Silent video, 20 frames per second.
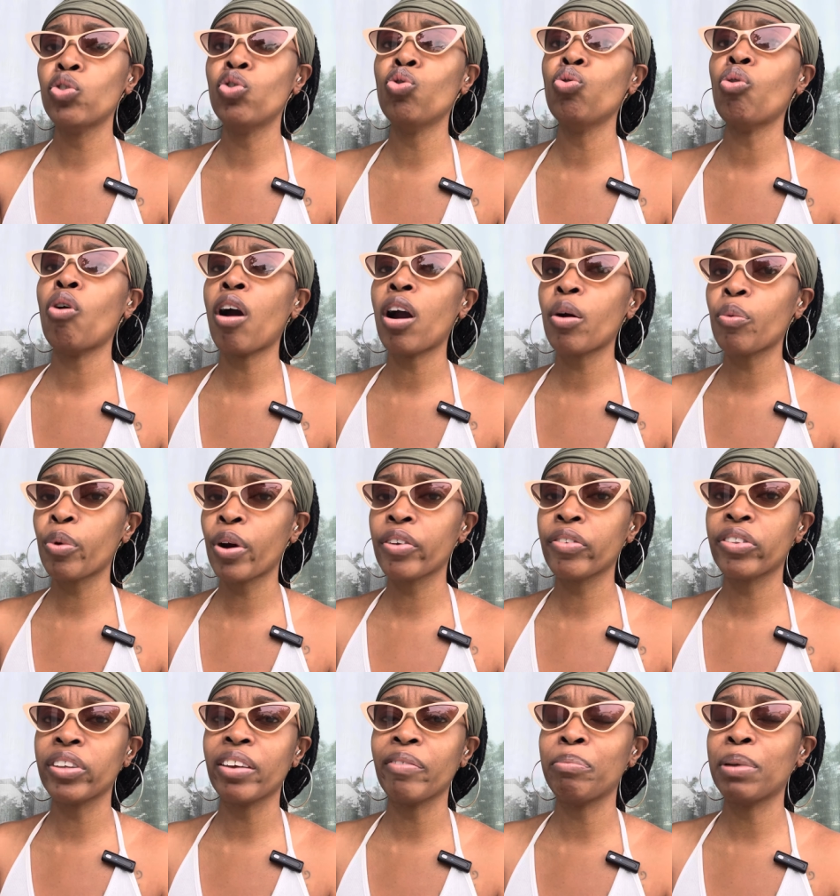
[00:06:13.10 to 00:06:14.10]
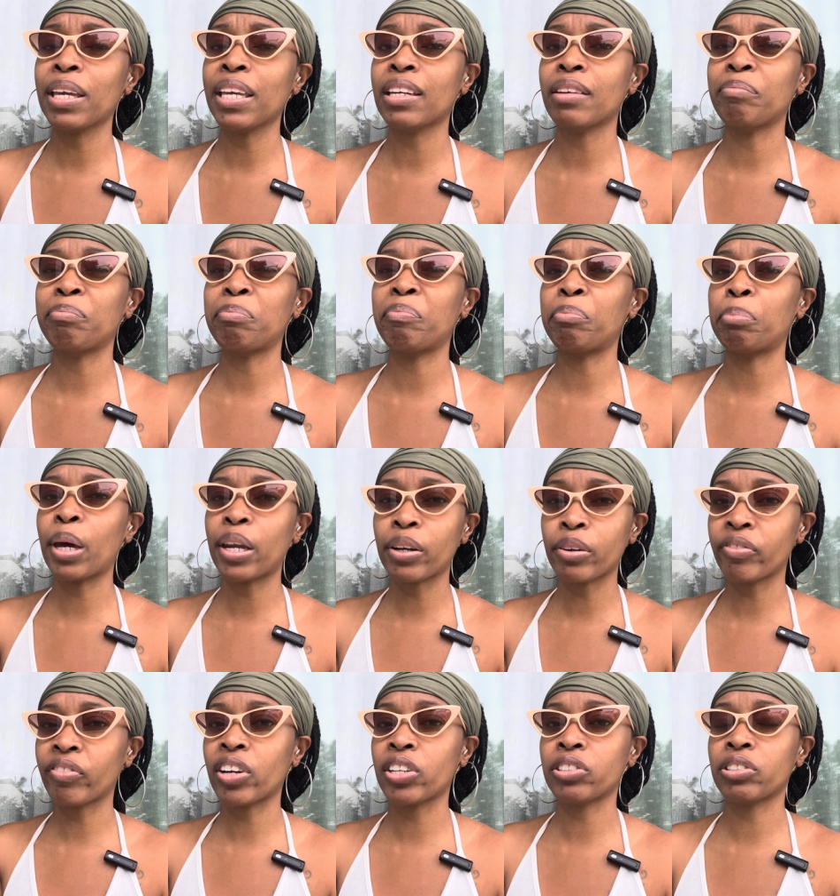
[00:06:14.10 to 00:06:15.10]
You are worthy of being a
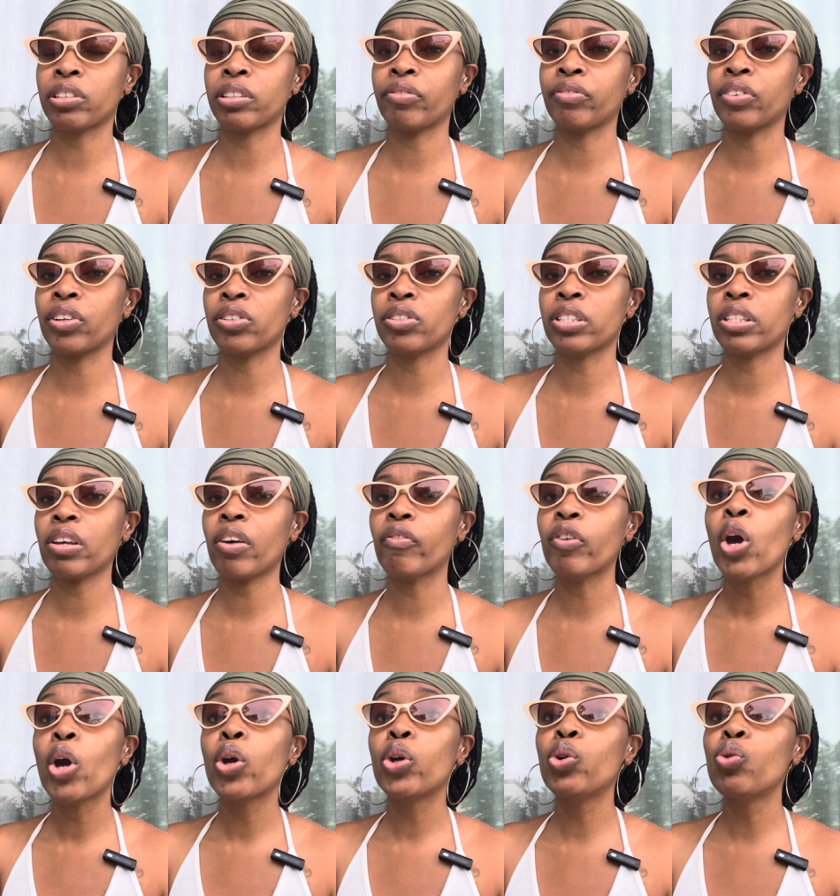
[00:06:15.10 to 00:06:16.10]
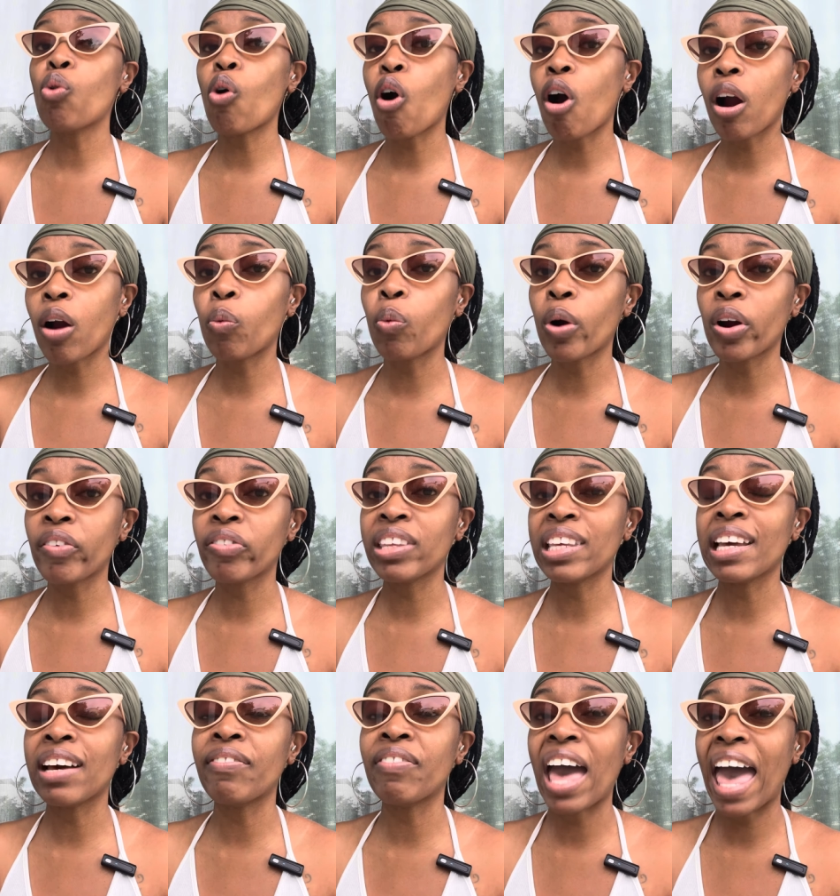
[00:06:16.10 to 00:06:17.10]
better version of yourself. You are
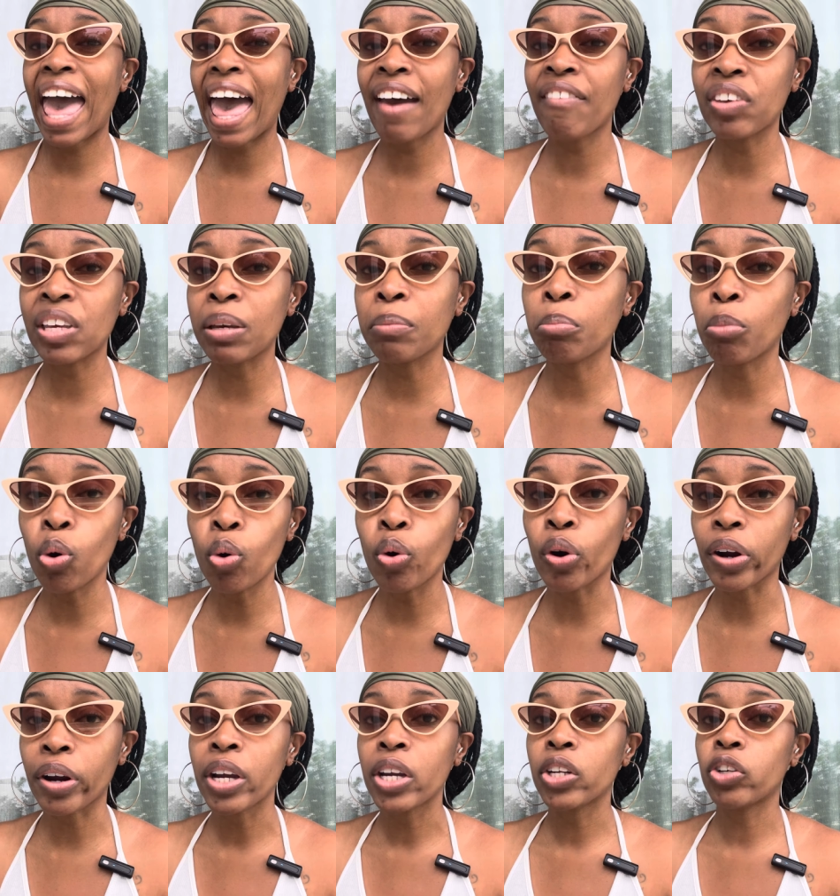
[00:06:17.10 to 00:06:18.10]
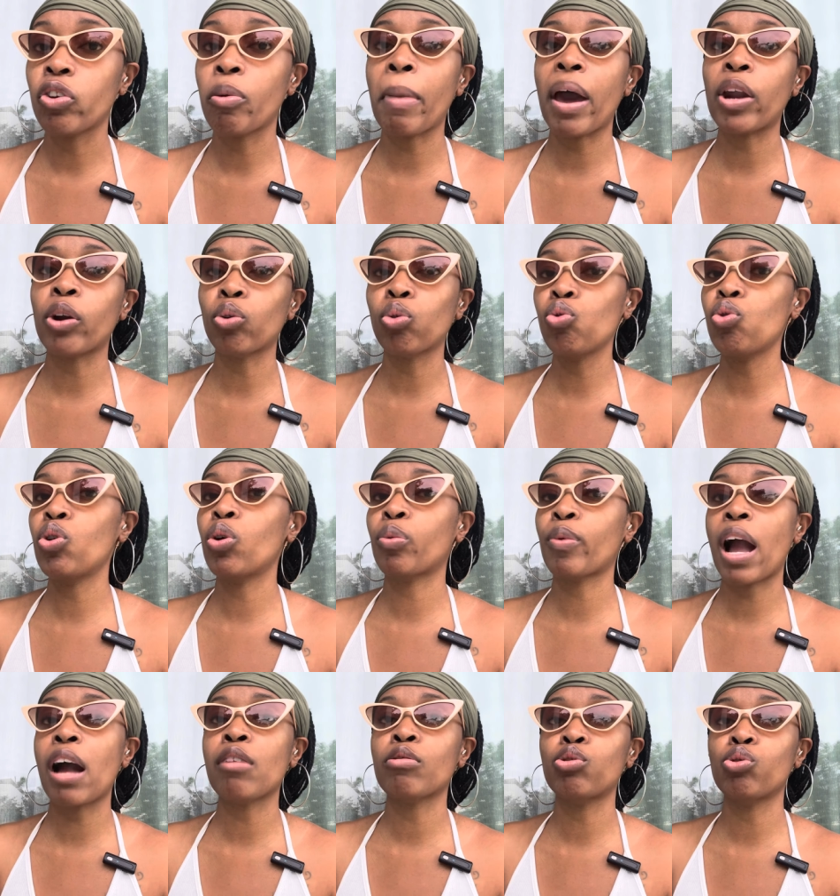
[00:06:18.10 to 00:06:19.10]
worthy of having more. No matter who
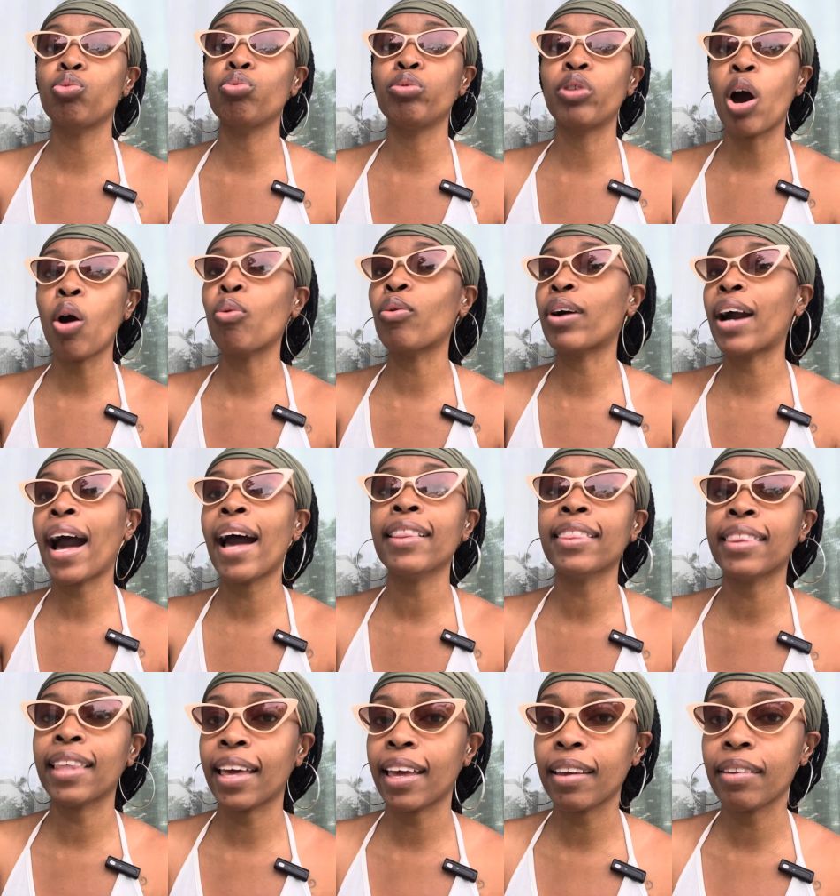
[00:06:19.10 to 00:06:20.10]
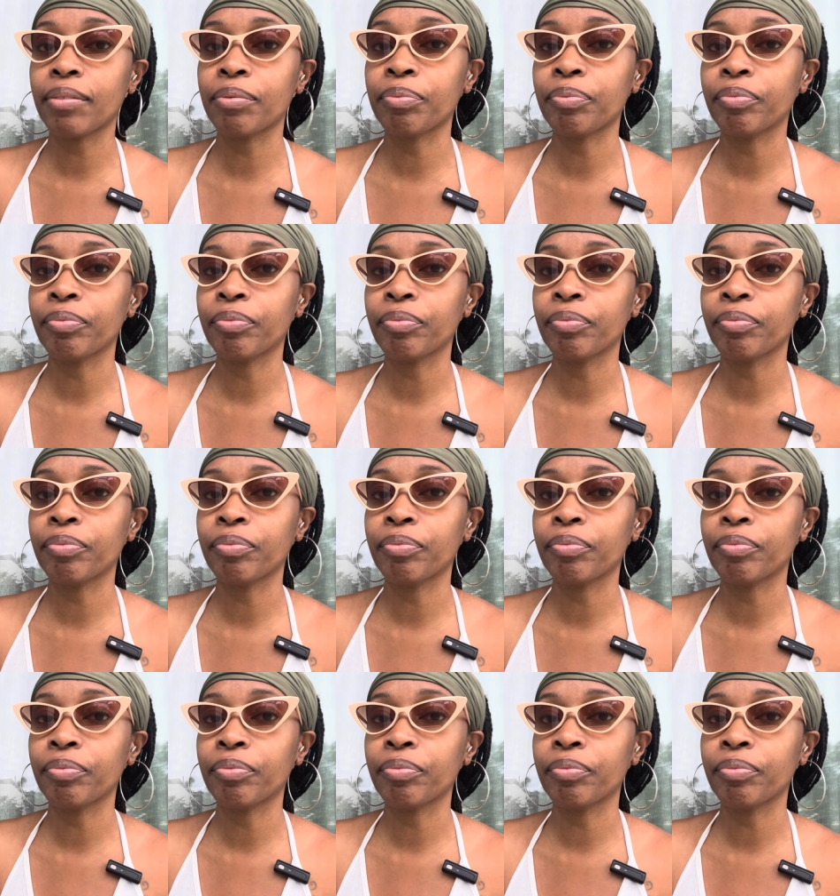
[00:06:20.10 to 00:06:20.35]
around you don't got that.